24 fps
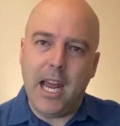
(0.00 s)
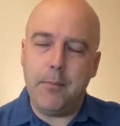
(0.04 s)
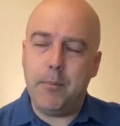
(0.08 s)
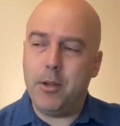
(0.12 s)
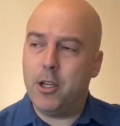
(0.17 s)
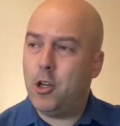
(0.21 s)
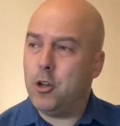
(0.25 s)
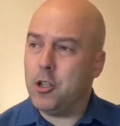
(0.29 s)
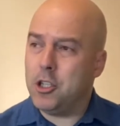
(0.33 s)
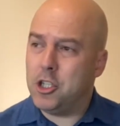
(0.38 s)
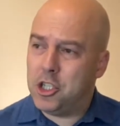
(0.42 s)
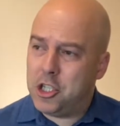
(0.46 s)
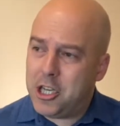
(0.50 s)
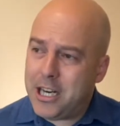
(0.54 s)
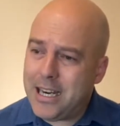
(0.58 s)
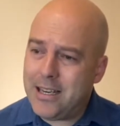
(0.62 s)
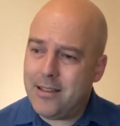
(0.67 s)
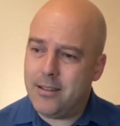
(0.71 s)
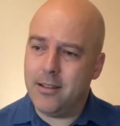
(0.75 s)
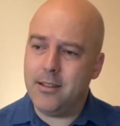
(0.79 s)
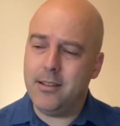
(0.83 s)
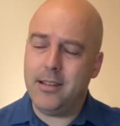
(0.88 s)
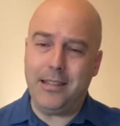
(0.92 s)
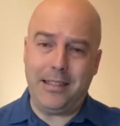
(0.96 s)
and because
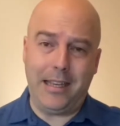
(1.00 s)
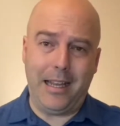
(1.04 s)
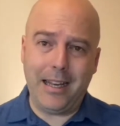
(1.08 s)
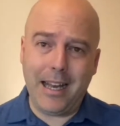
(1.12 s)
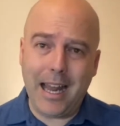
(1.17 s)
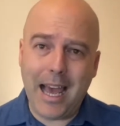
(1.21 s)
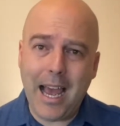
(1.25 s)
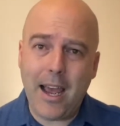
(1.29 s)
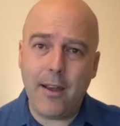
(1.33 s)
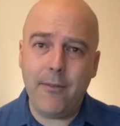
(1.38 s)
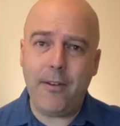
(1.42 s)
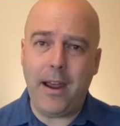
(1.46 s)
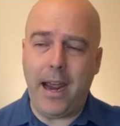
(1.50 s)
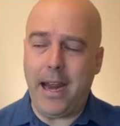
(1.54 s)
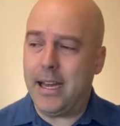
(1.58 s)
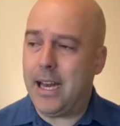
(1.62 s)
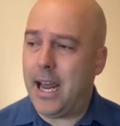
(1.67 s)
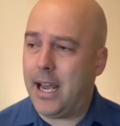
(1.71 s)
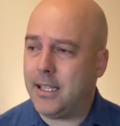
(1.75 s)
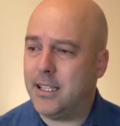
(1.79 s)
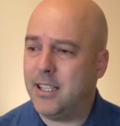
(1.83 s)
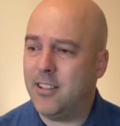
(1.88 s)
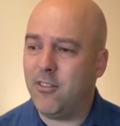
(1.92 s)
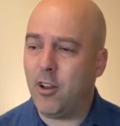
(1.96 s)
Jesus is alive and
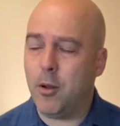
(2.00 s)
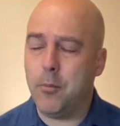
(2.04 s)
active,